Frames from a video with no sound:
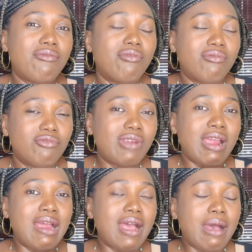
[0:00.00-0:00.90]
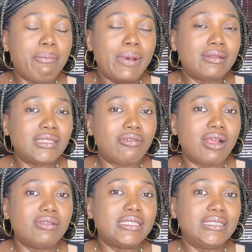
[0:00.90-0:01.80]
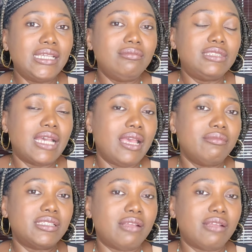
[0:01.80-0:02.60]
about around the same times